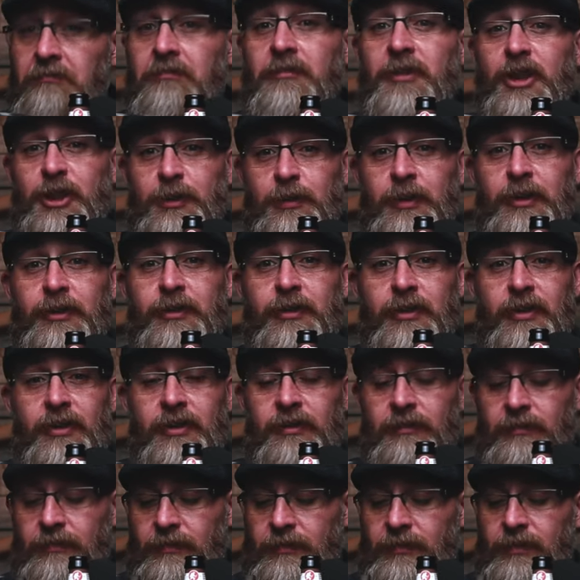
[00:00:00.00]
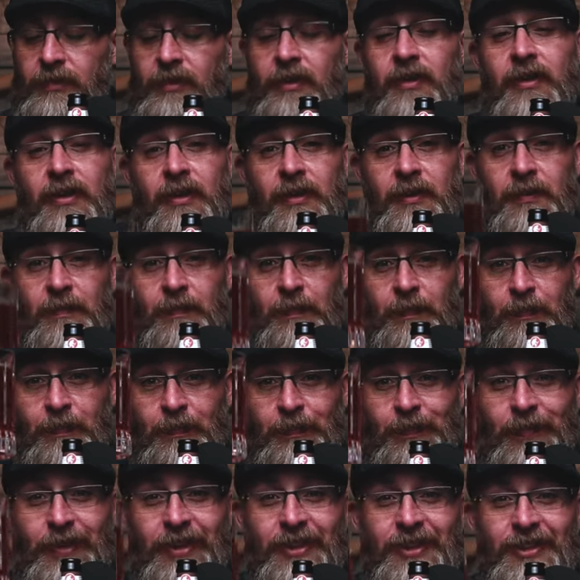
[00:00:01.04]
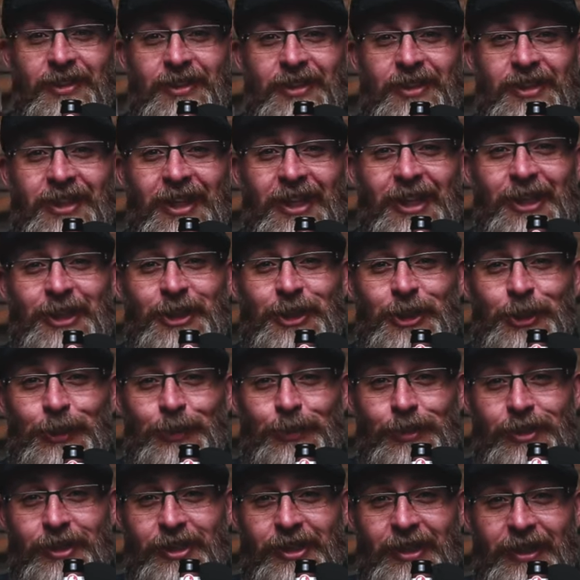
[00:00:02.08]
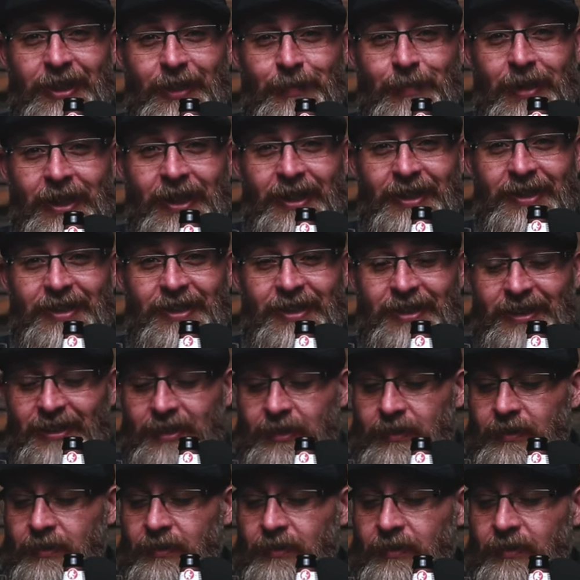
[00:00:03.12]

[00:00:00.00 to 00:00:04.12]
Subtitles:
It smells good. Cheers, you silly bastards.